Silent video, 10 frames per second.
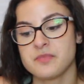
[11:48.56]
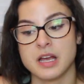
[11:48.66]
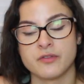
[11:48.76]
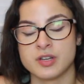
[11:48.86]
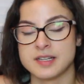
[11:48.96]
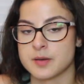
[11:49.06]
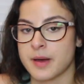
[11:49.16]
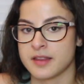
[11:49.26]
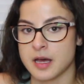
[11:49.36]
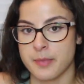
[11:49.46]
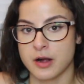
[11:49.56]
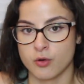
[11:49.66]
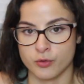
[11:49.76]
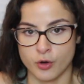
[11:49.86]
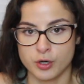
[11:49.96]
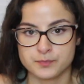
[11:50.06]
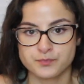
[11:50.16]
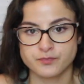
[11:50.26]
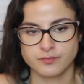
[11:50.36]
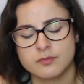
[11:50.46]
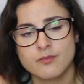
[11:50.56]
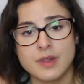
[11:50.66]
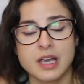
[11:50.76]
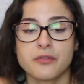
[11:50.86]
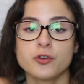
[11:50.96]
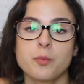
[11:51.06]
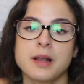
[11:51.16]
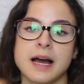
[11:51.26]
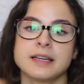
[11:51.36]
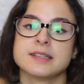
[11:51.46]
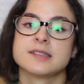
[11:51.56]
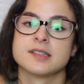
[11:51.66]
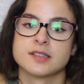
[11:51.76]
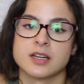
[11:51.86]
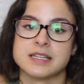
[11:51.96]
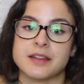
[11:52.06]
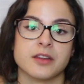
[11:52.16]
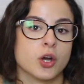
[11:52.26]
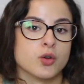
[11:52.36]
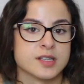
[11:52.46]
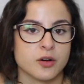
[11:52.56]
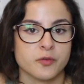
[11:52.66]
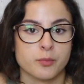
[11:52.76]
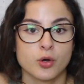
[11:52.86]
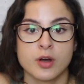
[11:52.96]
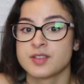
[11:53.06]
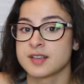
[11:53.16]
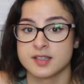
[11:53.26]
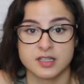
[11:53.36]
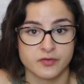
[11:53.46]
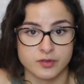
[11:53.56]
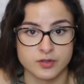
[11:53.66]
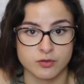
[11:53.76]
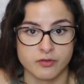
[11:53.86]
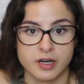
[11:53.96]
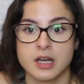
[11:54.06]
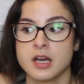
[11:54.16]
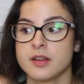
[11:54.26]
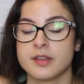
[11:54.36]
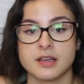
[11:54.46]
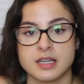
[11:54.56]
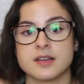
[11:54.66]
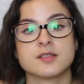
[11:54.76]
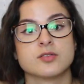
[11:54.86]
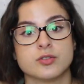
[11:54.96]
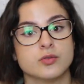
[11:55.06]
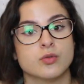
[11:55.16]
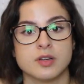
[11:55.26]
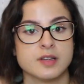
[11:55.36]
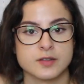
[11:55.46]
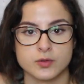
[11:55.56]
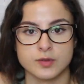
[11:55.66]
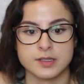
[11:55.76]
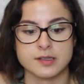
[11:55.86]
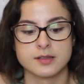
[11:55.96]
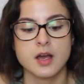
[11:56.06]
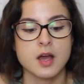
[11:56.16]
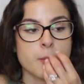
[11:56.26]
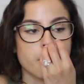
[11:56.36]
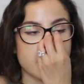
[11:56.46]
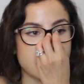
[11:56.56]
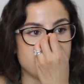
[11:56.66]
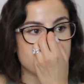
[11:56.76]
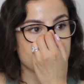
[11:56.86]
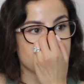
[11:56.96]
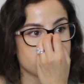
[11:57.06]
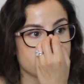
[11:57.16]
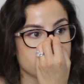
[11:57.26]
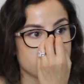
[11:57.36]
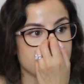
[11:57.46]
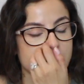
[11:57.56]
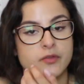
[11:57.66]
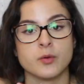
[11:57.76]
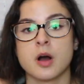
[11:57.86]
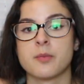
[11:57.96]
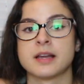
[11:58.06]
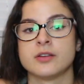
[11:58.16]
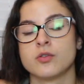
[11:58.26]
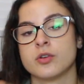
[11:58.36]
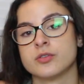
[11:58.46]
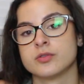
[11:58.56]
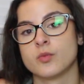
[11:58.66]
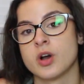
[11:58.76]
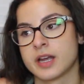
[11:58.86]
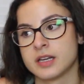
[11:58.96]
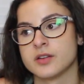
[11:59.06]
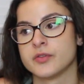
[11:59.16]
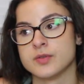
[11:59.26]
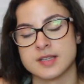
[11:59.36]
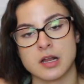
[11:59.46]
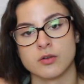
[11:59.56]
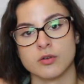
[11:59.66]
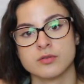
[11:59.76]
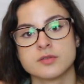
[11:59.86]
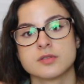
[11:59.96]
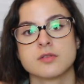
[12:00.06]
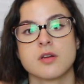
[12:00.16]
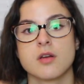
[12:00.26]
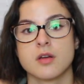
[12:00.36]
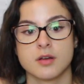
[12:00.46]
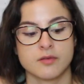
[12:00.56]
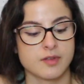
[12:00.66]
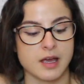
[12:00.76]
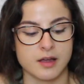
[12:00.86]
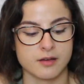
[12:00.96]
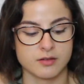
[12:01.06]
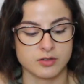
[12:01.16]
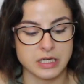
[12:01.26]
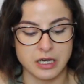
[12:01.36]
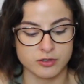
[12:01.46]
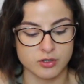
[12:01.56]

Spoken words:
if you need to pay that back or not. If your plan is to study it and then go self-employed, that's a different story. Then yes, do all of these courses. But if you are planning on working in a few salons, then yeah, you